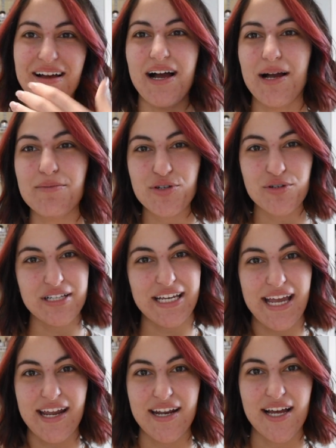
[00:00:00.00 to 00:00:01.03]
I'm
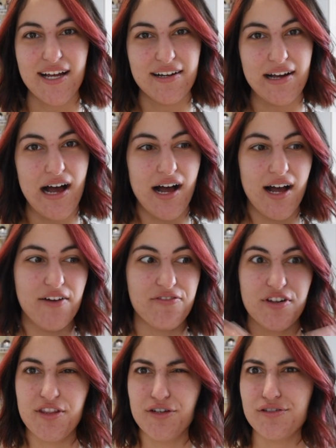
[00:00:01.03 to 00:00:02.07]
Juliana,
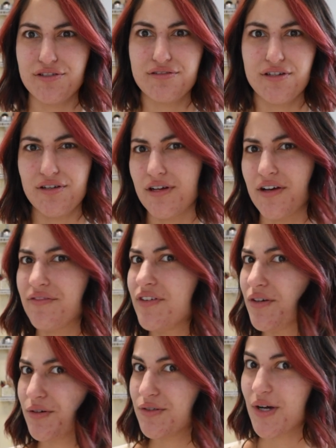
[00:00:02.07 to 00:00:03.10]
for those of
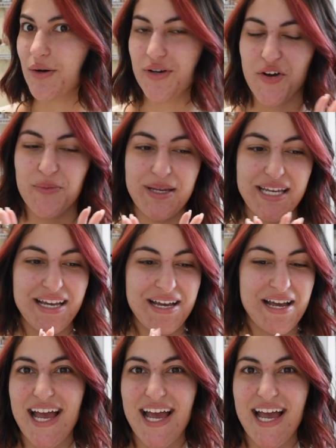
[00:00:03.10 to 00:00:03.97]
you who don't know me,